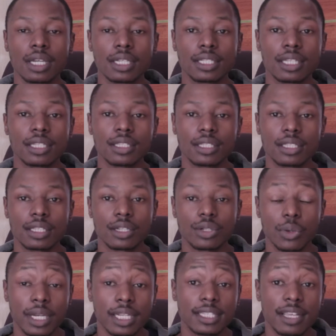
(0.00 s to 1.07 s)
since
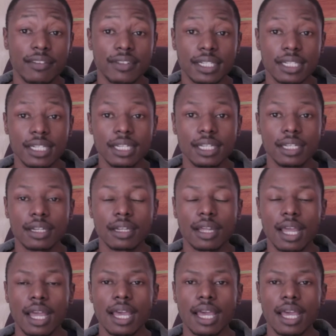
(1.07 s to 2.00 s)
2017,